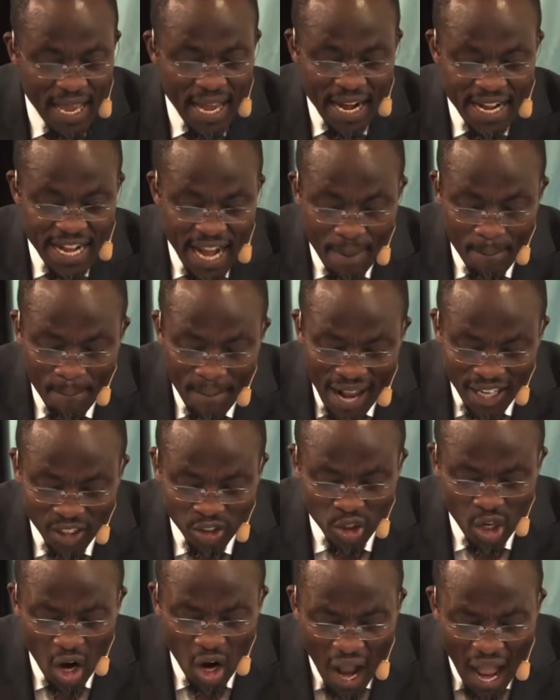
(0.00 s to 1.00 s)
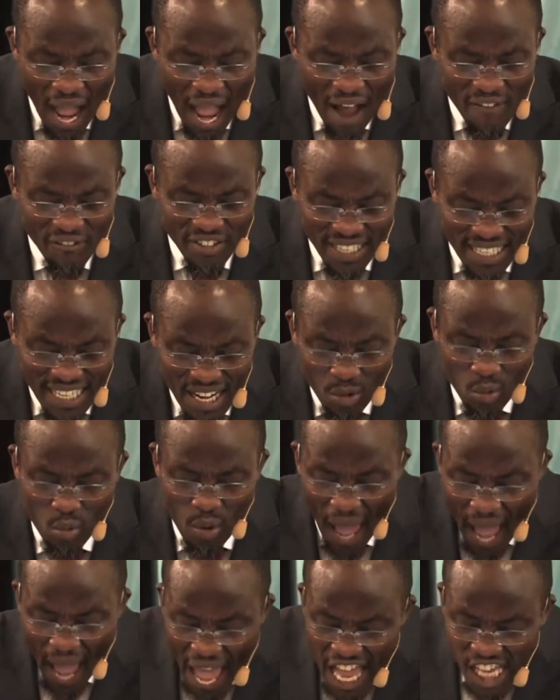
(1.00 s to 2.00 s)
The mature have
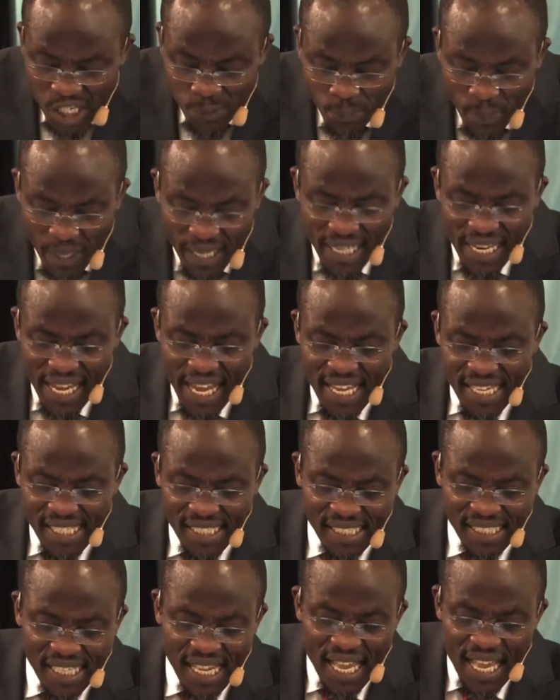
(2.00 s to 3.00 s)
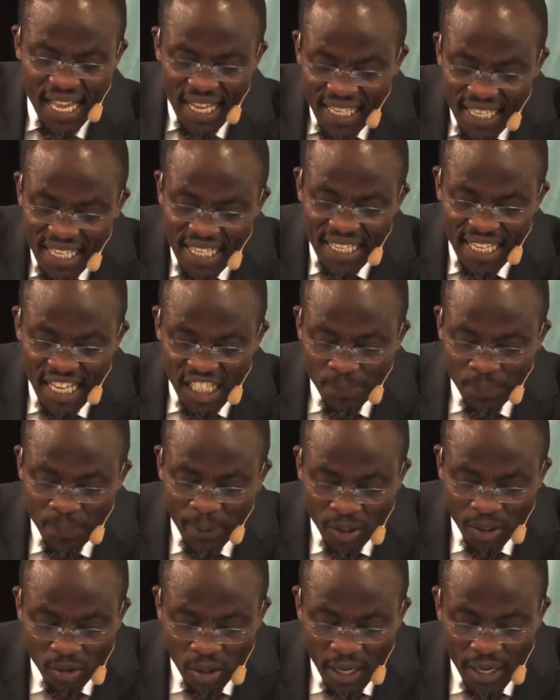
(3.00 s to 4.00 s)
regular experience in the,
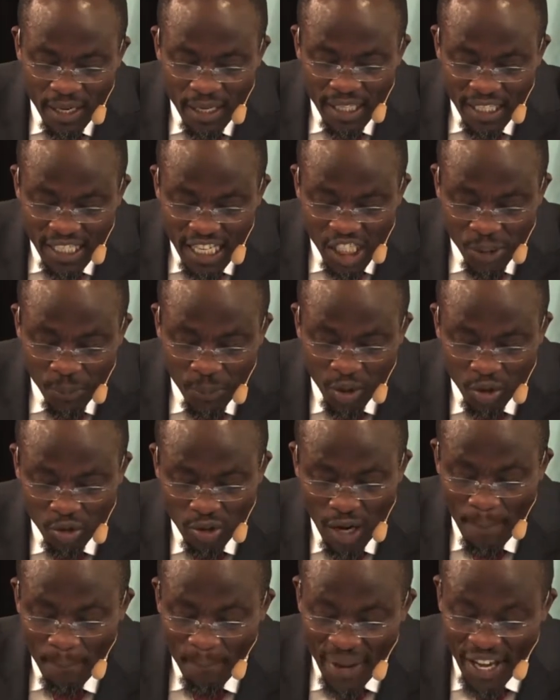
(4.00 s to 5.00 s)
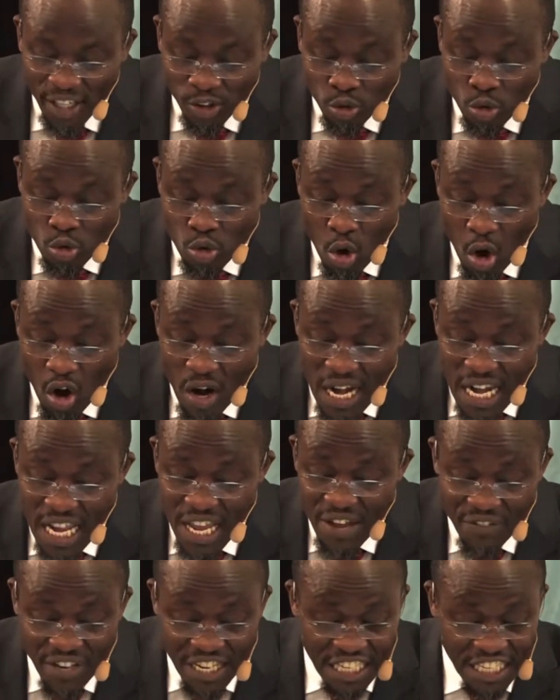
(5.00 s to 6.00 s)
spirit, eh, in the spiritual, but do not
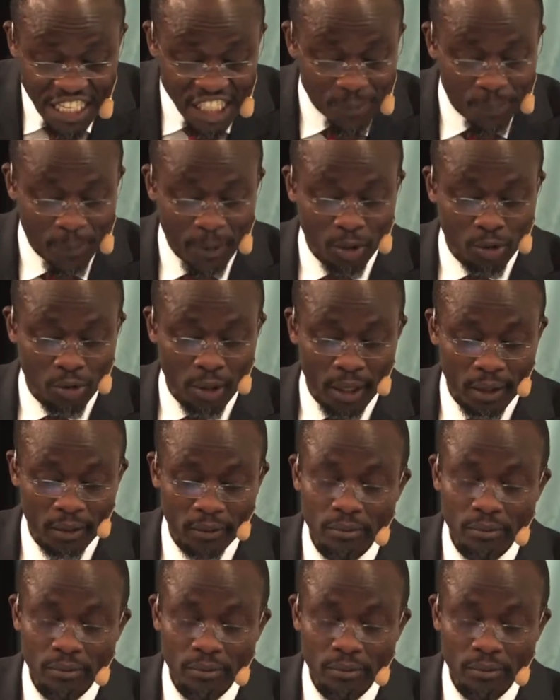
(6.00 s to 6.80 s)
live in the spiritual.